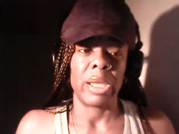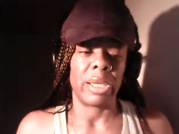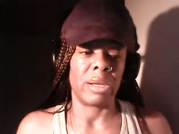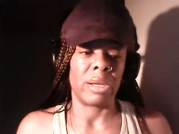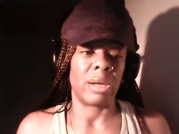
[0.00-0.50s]

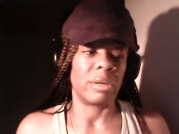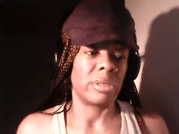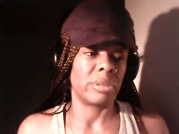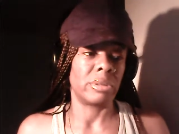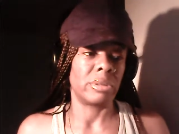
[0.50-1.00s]
And
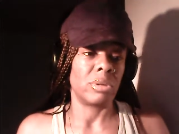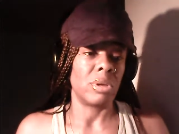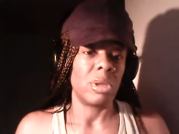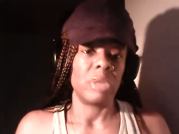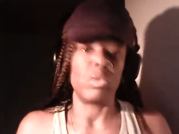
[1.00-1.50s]

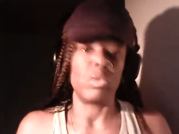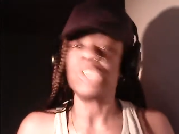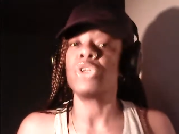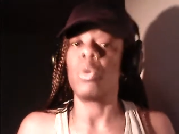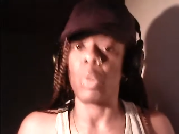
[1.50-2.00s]

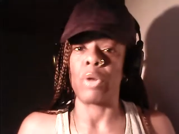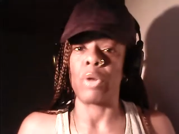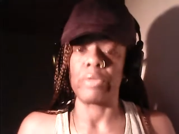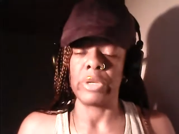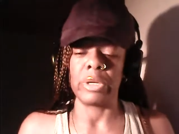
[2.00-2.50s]
what's your worth?